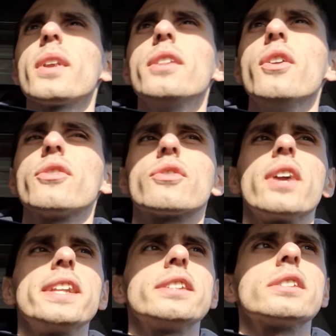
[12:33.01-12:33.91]
not
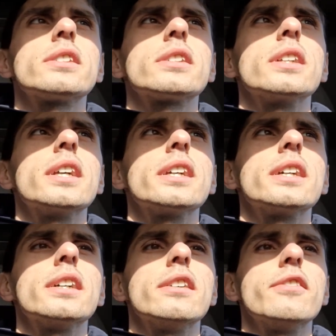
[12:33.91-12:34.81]
great.
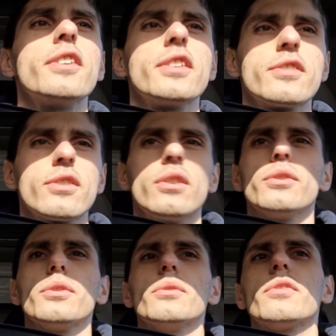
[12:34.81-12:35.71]
I think it's all
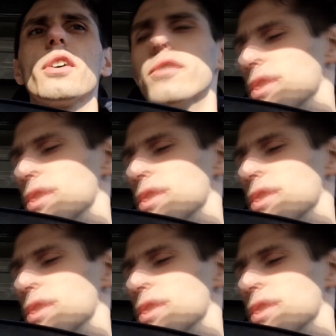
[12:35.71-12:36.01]
to do with COVID